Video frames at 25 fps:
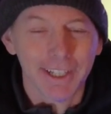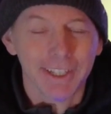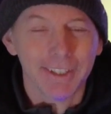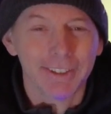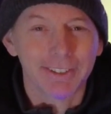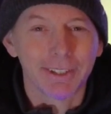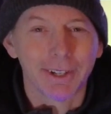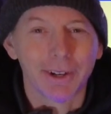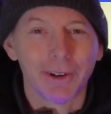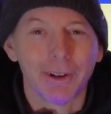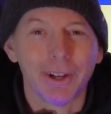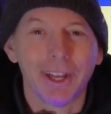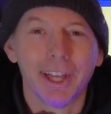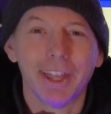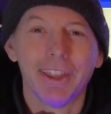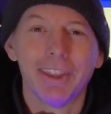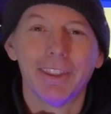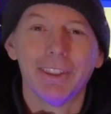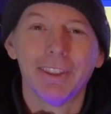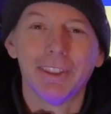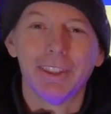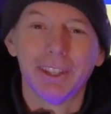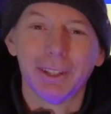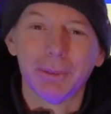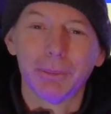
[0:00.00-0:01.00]
So
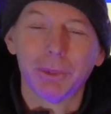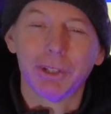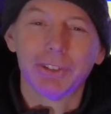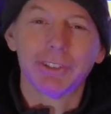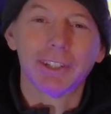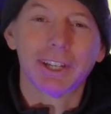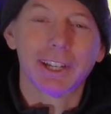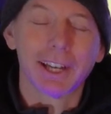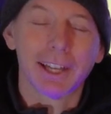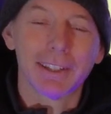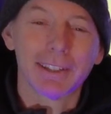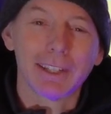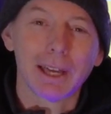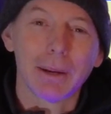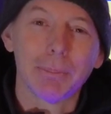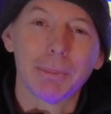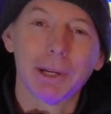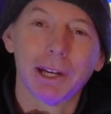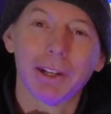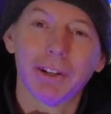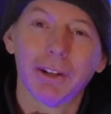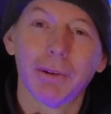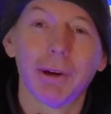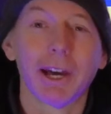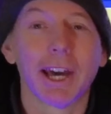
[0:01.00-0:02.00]
then once I got that
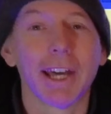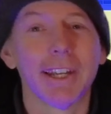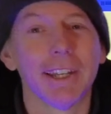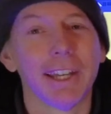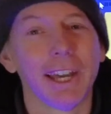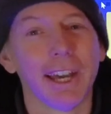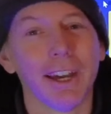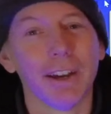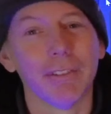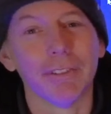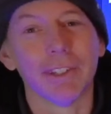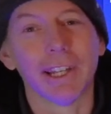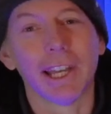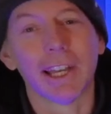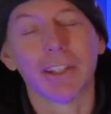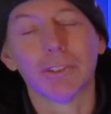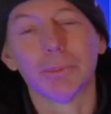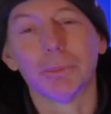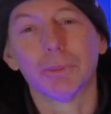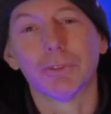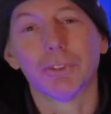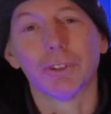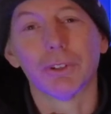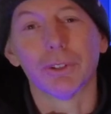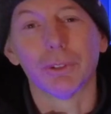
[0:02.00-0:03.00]
bound up, I had to have it
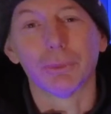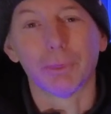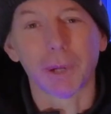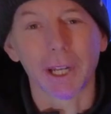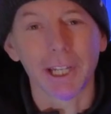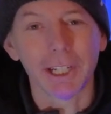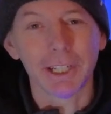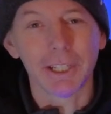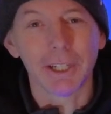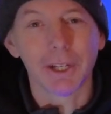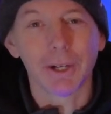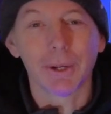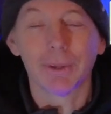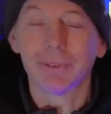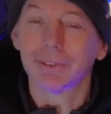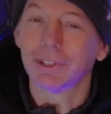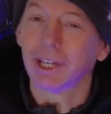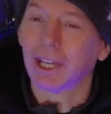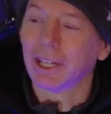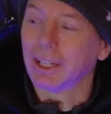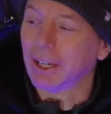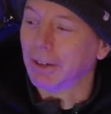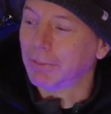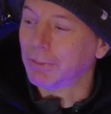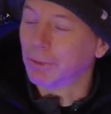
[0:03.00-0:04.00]
asked me for the radio. So I
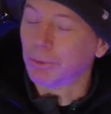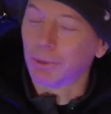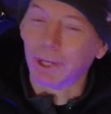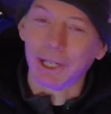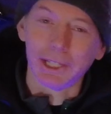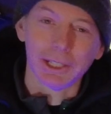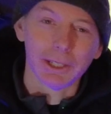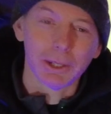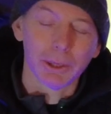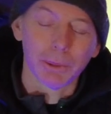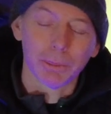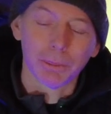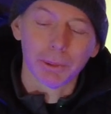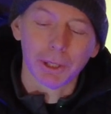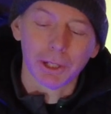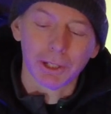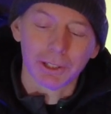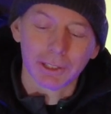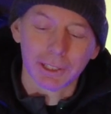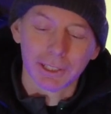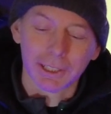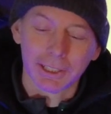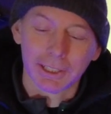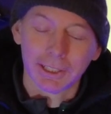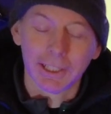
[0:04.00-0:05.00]
had to have the radio
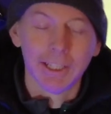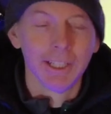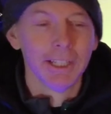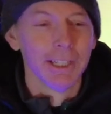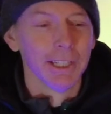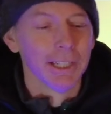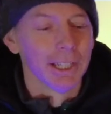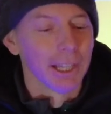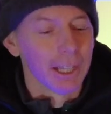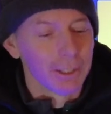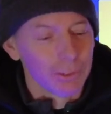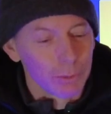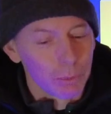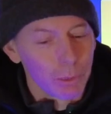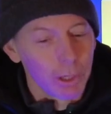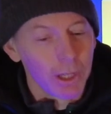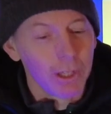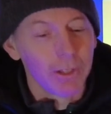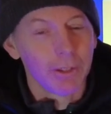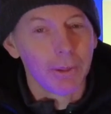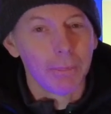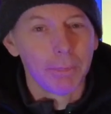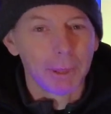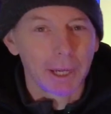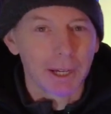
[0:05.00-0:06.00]
plugged in as
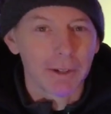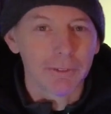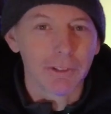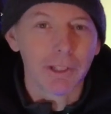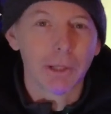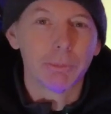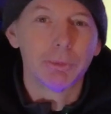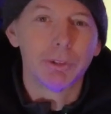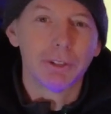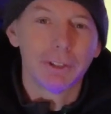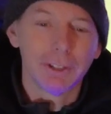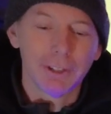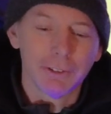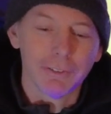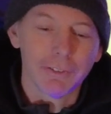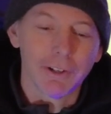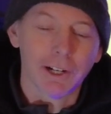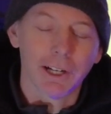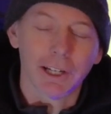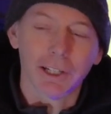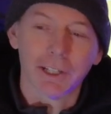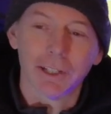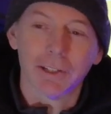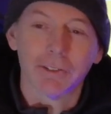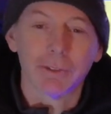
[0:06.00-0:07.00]
well and bound up to the
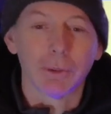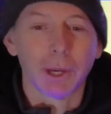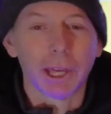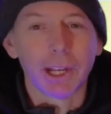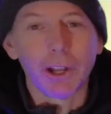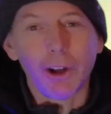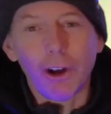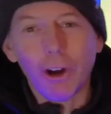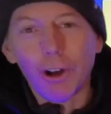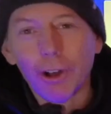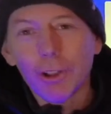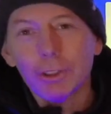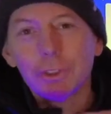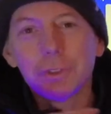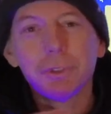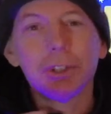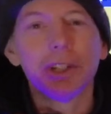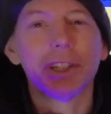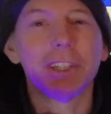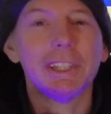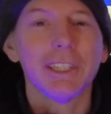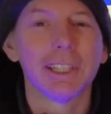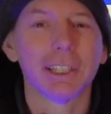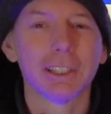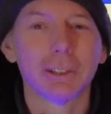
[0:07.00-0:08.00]
Avata. So I had all
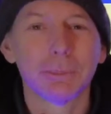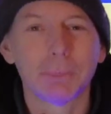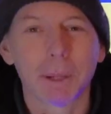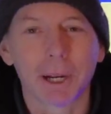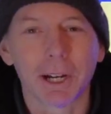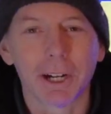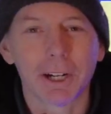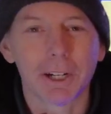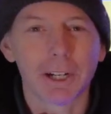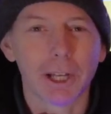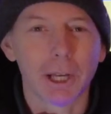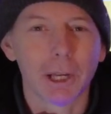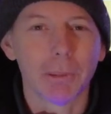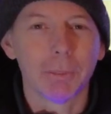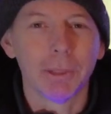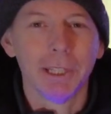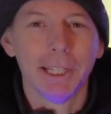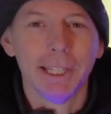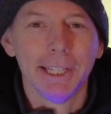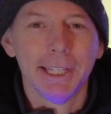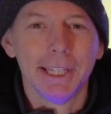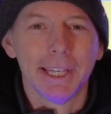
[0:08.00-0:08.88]
three things paired up.